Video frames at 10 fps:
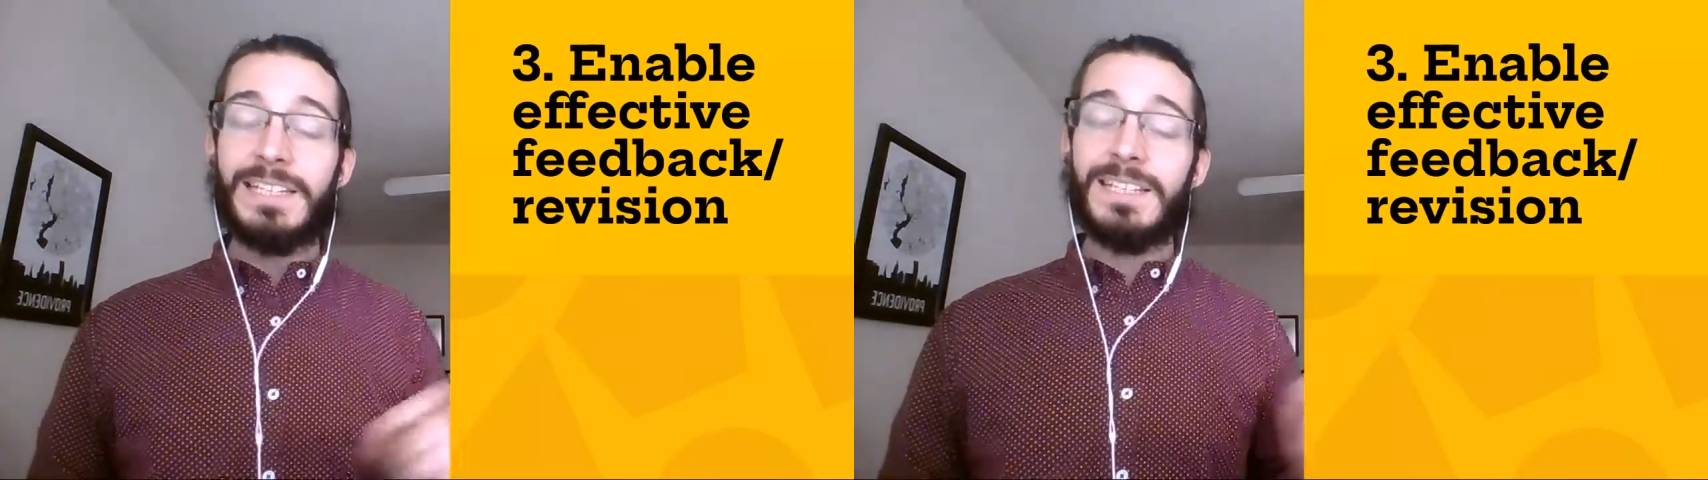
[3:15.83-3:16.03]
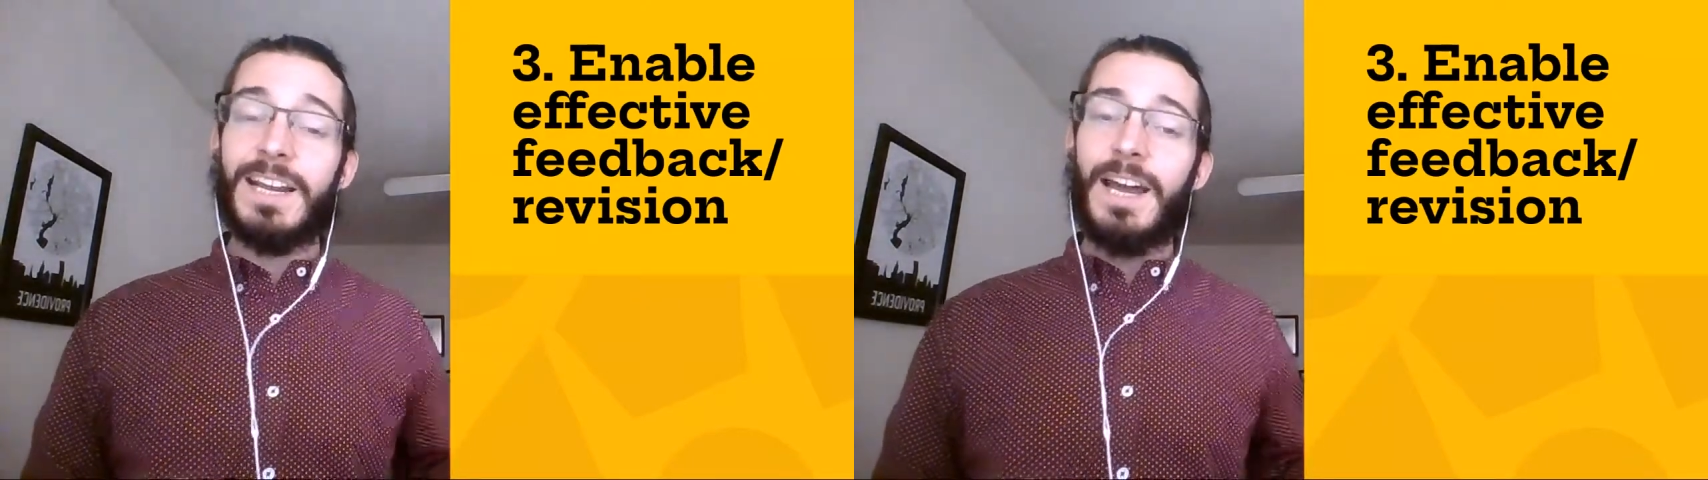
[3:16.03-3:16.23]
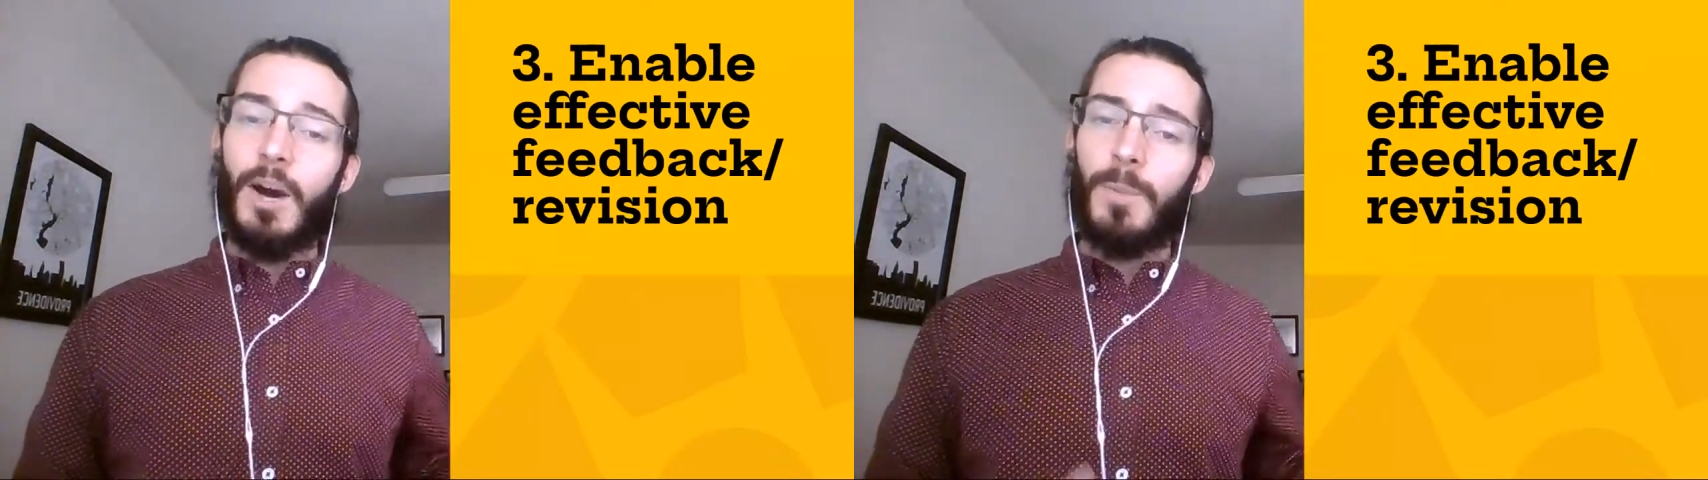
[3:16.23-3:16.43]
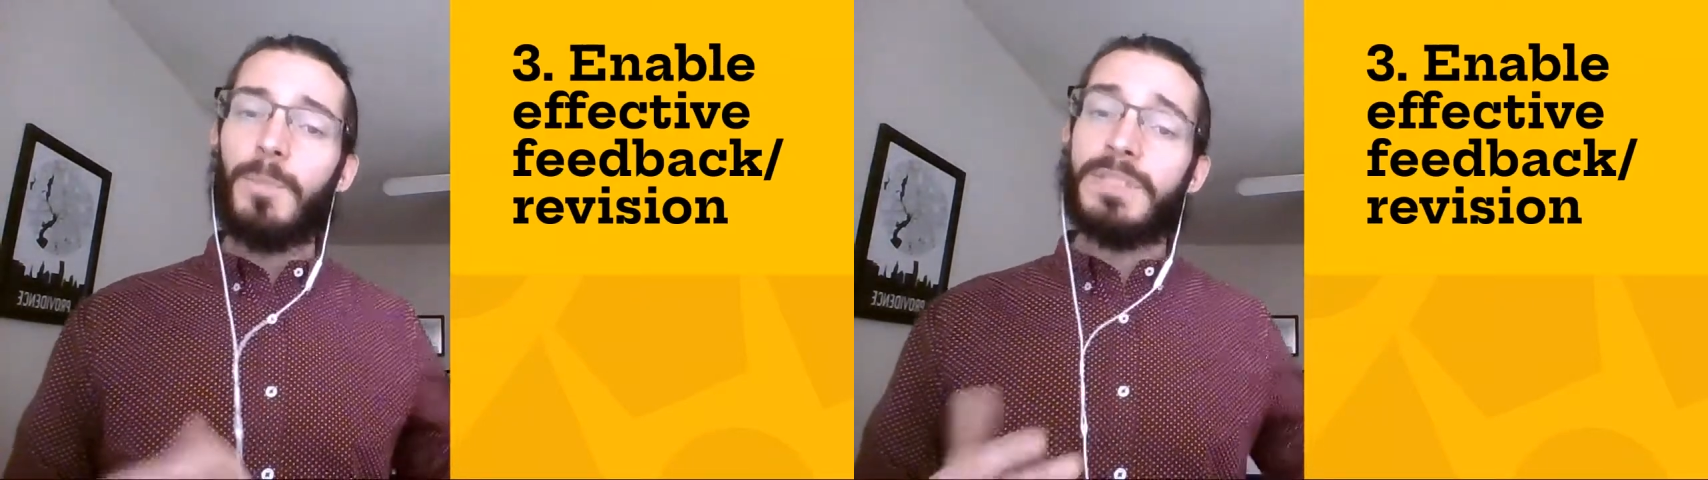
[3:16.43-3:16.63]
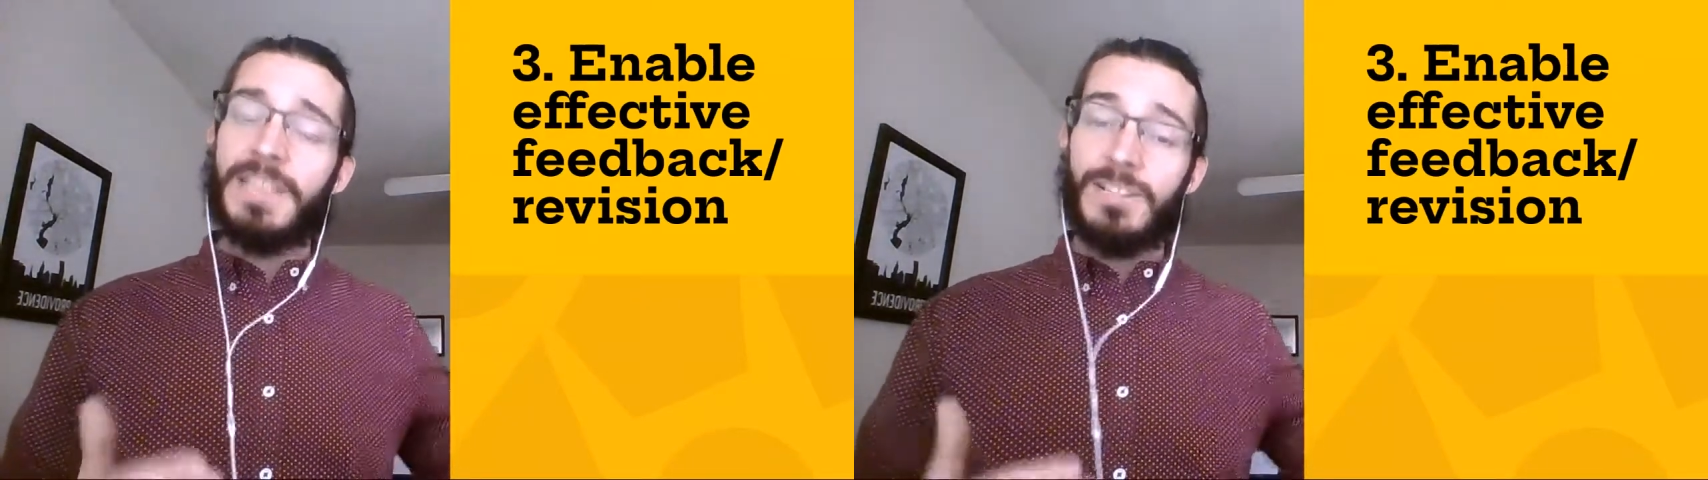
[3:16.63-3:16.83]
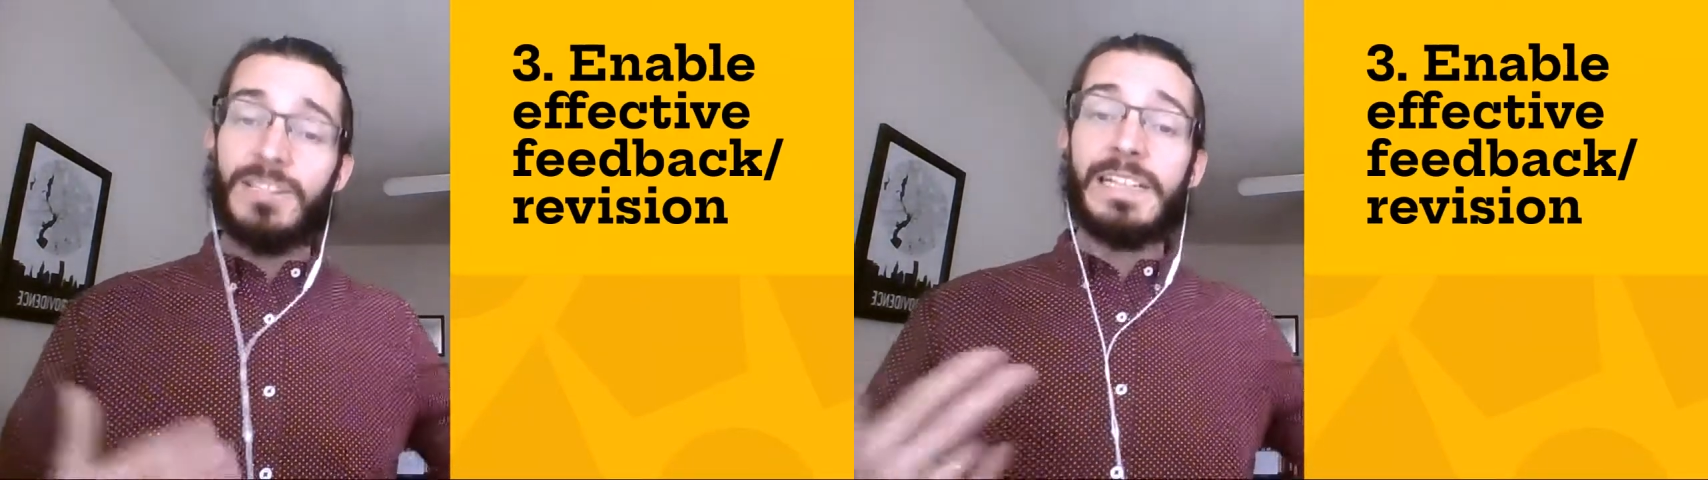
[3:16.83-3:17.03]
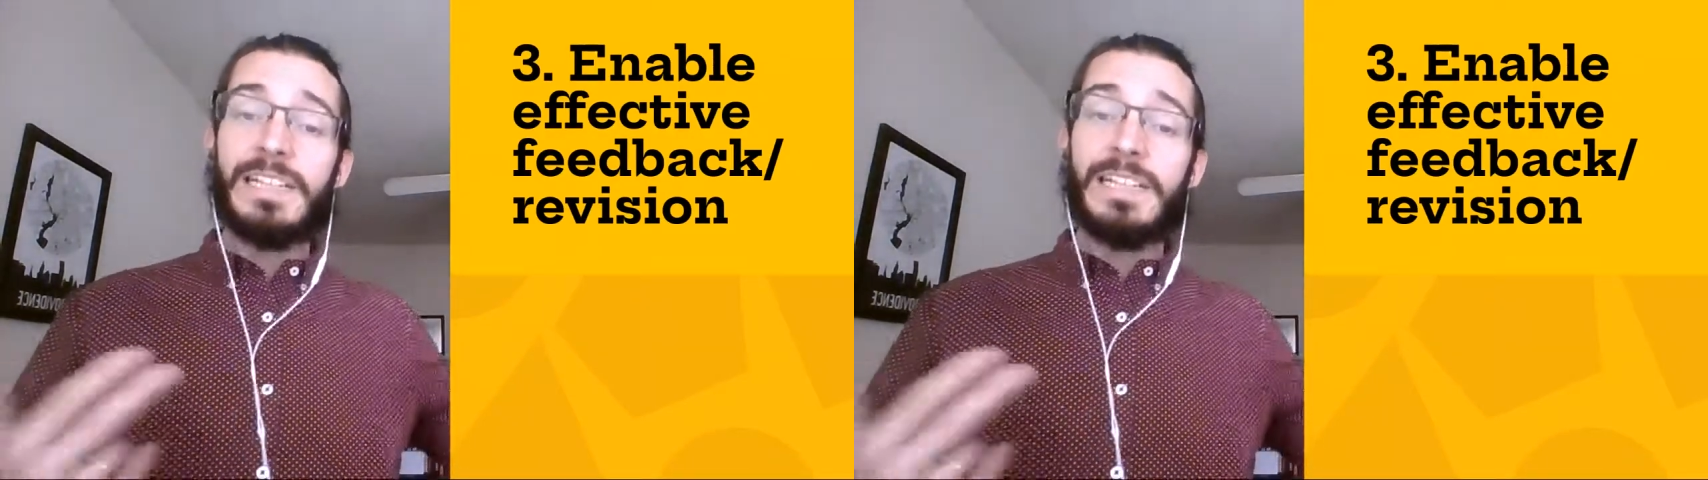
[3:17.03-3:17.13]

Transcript: It's going to help potentially